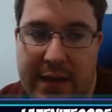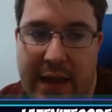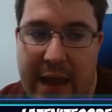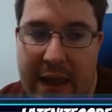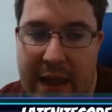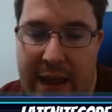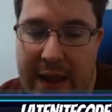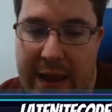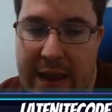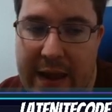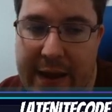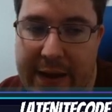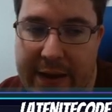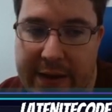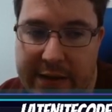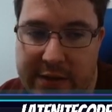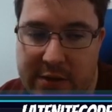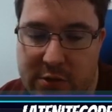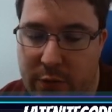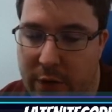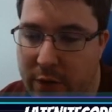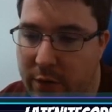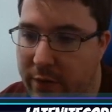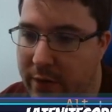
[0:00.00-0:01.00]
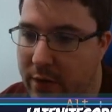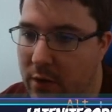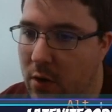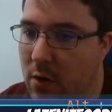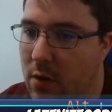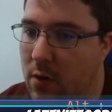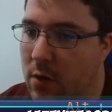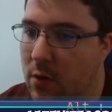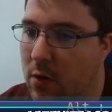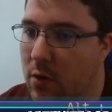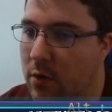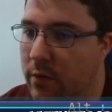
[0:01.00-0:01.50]
K is greater than
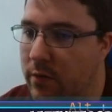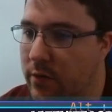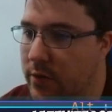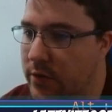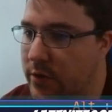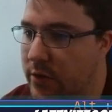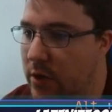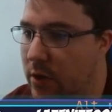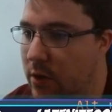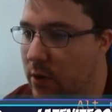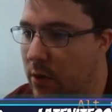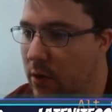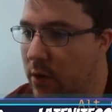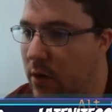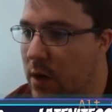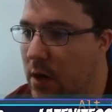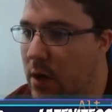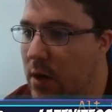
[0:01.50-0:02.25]
R over 2.